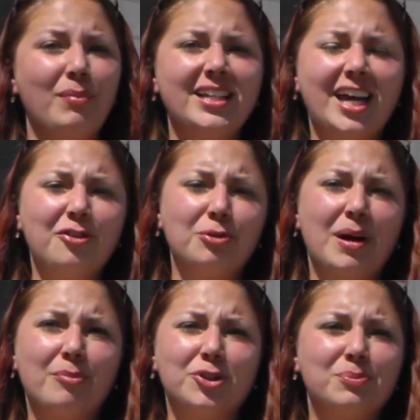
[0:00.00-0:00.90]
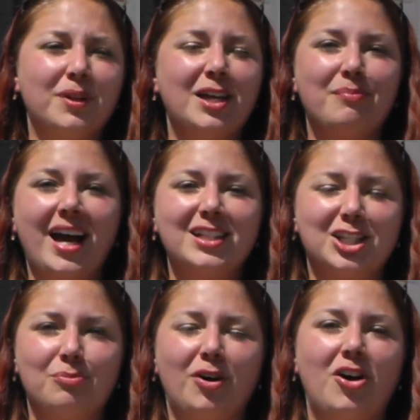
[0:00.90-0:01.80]
my dad remembers playing
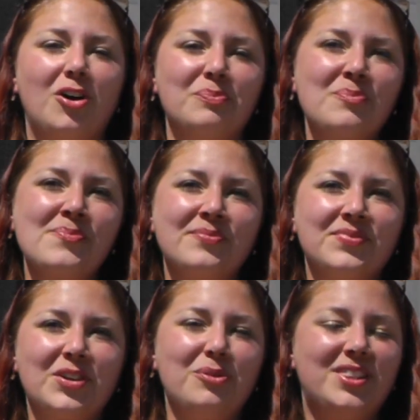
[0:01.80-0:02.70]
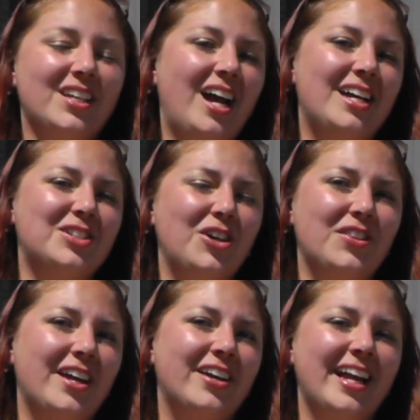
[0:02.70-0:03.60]
basketball with the guys
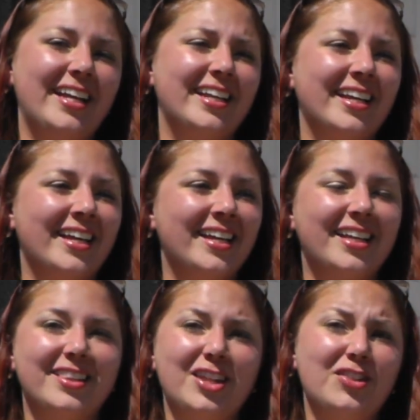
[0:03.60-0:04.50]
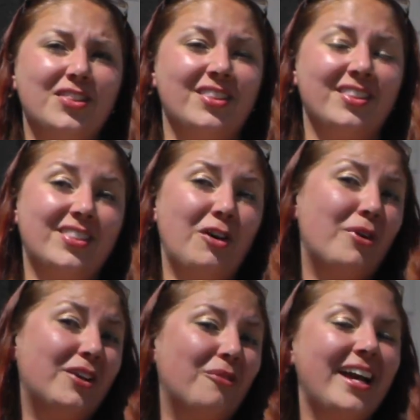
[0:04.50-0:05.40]
on there, and then they
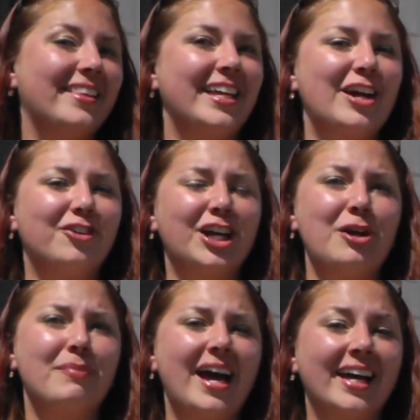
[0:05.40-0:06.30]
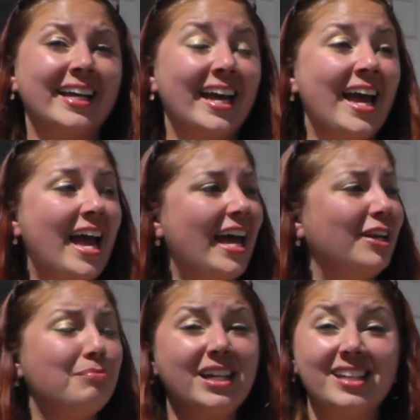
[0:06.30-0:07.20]
went away and they never came back.
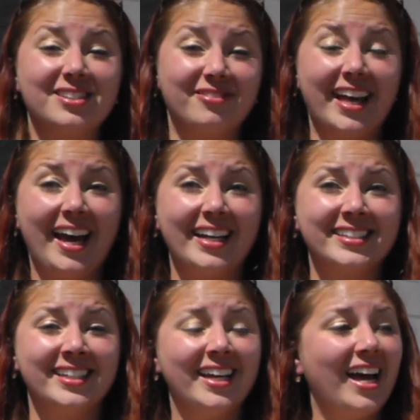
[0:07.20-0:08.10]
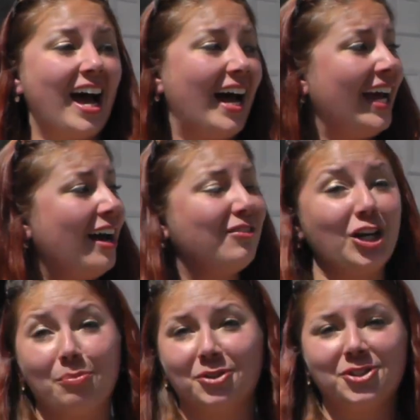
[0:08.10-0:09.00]
And because of that, I have
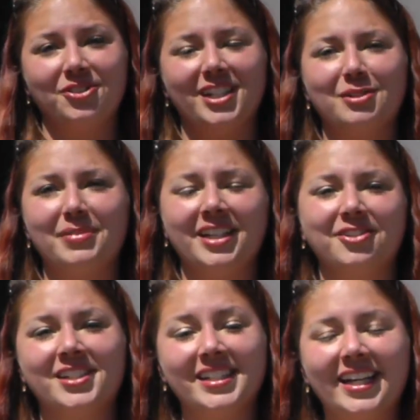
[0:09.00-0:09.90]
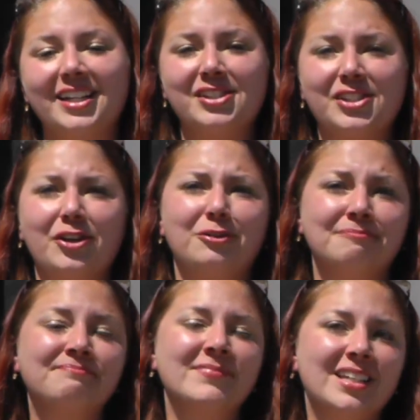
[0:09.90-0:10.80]
the opportunity to be here today,
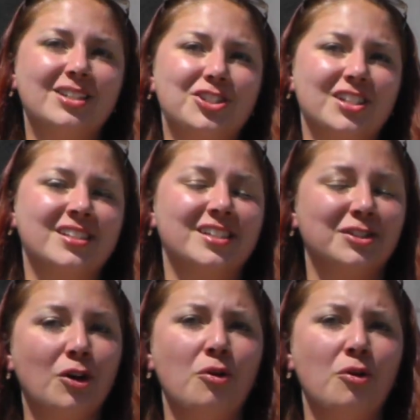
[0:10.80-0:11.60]
so it's just